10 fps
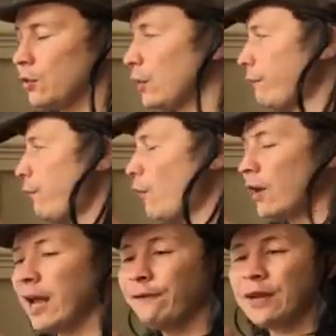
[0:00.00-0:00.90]
and a
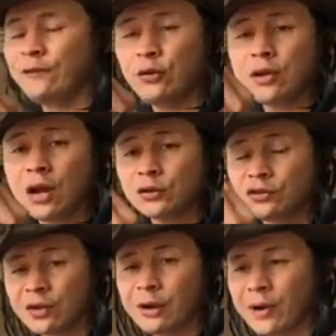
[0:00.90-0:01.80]
4 left. If you know
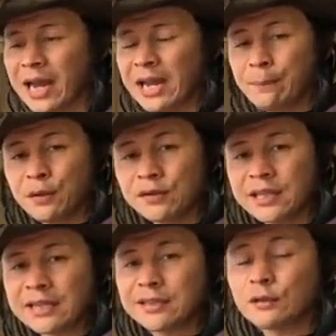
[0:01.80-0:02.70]
straight away 8 plus
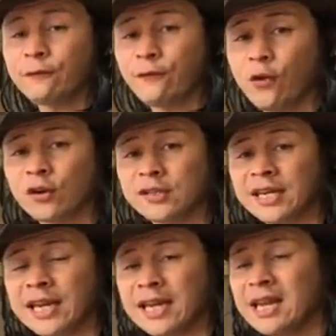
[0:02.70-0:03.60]
6 is
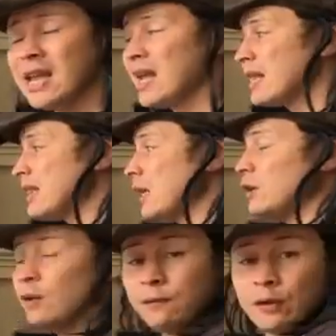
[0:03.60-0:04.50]
14,
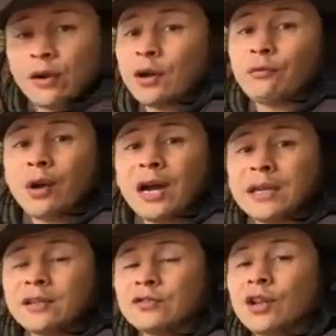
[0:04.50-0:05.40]
then you've got it
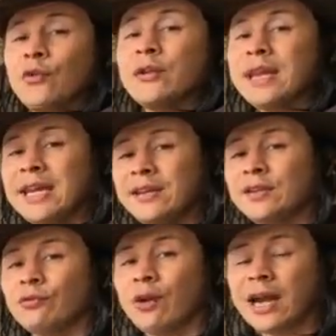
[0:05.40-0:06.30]
right. There's no need
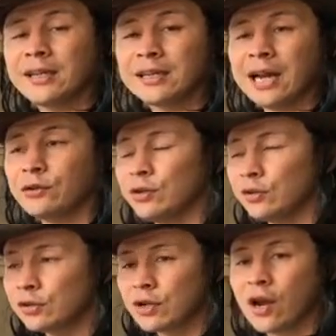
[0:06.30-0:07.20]
to write it down, you
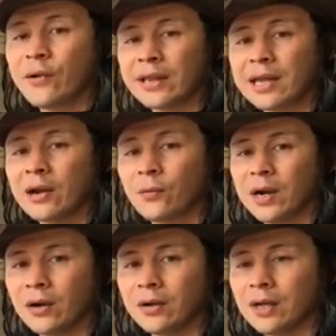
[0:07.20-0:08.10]
just know it that
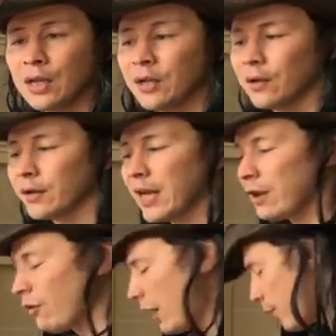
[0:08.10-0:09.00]
well. Okay, right,